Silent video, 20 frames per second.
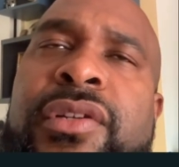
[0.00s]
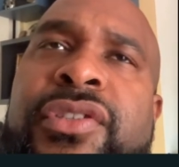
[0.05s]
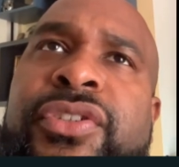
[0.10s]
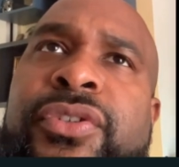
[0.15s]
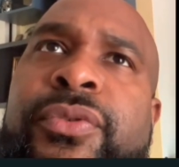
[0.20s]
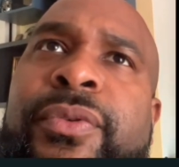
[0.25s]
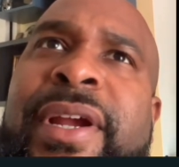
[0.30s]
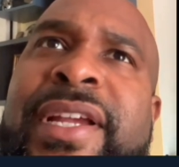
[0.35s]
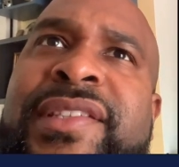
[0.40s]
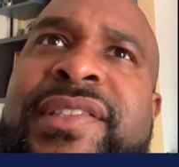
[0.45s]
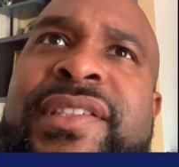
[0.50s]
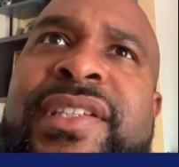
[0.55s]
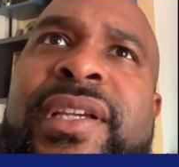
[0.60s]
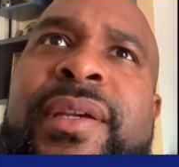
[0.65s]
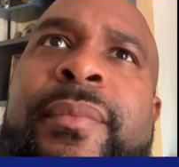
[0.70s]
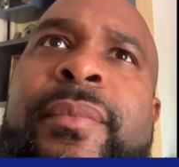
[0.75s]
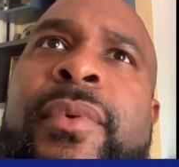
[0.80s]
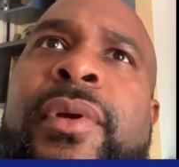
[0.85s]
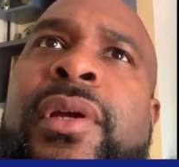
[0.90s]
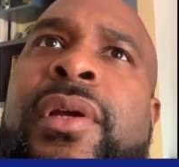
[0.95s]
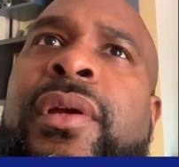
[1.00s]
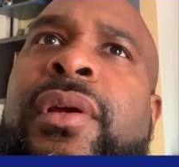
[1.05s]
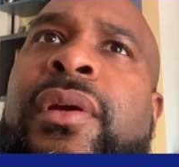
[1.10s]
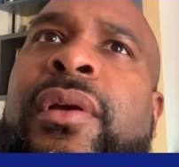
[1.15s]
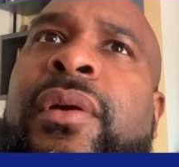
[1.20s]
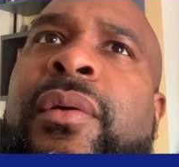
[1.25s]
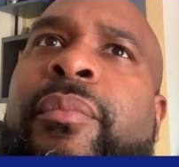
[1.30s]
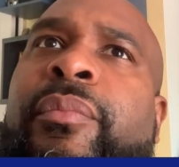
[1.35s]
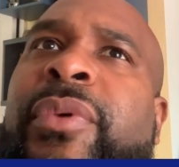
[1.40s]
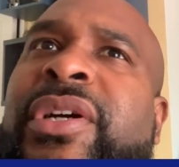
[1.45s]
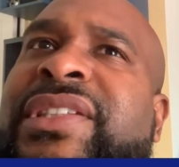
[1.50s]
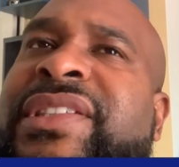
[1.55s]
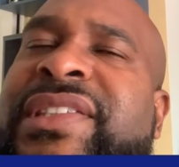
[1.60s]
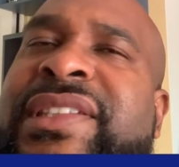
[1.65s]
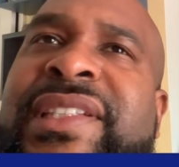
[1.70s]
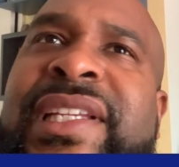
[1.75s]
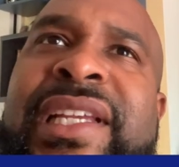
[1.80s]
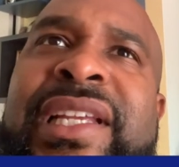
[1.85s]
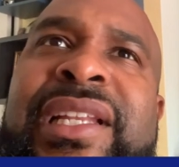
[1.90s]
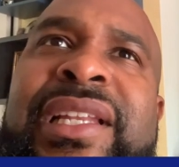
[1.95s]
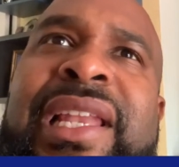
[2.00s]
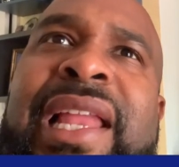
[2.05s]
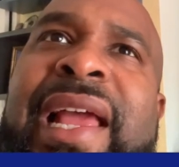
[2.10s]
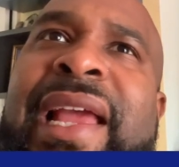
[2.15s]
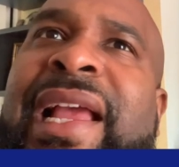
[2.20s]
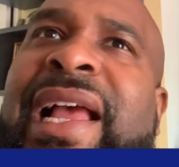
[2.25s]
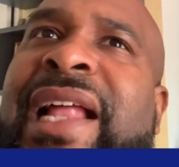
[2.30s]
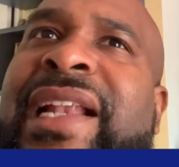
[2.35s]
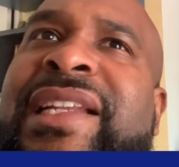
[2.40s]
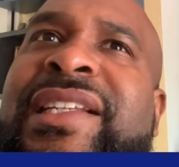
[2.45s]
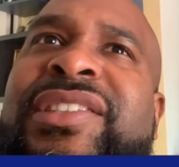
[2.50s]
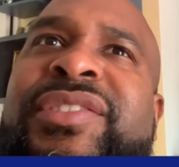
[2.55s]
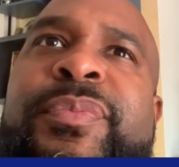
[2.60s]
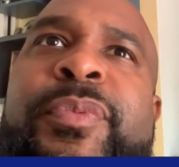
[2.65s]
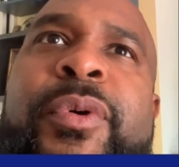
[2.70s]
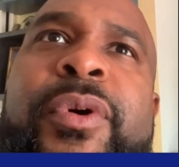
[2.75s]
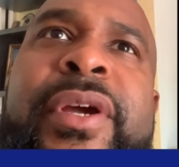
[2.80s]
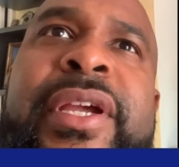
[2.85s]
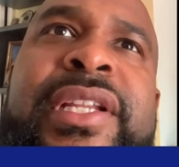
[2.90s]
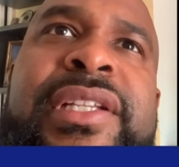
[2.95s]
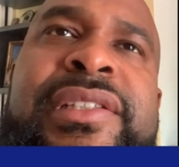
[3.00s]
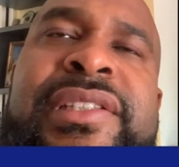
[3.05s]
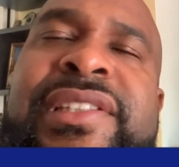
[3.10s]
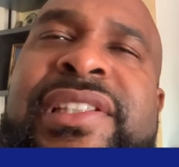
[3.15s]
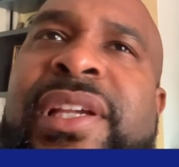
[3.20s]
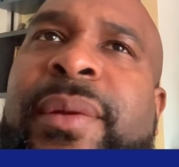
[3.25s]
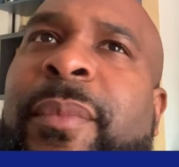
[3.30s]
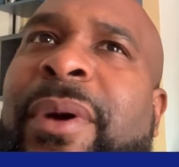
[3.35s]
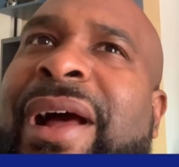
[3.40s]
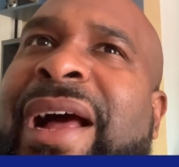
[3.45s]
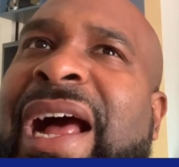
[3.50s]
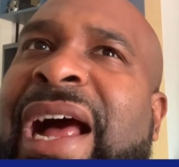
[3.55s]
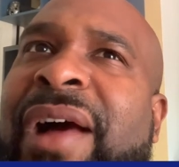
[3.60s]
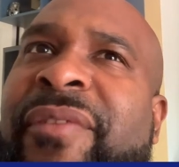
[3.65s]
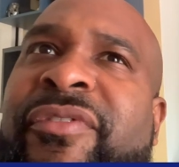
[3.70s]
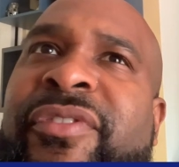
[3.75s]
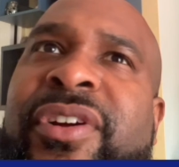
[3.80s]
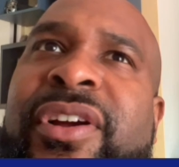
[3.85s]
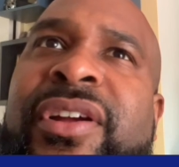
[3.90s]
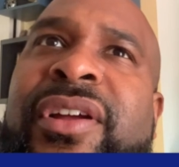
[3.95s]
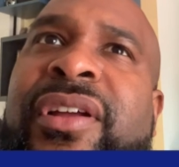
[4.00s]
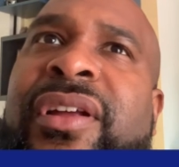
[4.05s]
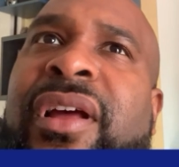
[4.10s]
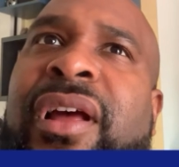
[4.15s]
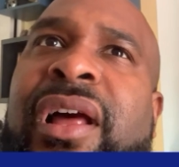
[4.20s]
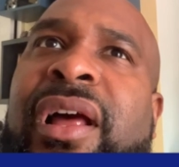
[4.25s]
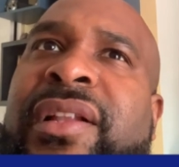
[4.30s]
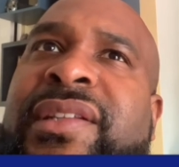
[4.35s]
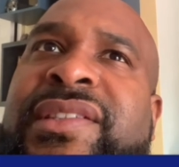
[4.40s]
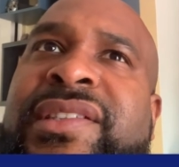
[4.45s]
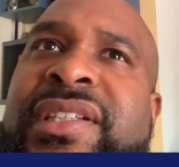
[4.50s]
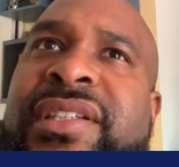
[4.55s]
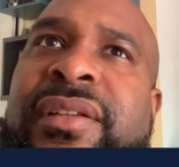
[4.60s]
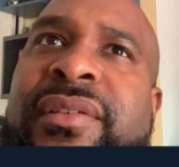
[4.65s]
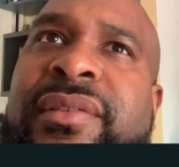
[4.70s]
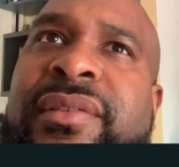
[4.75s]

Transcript: rest him, but still, like, at this point, Timo Havertz,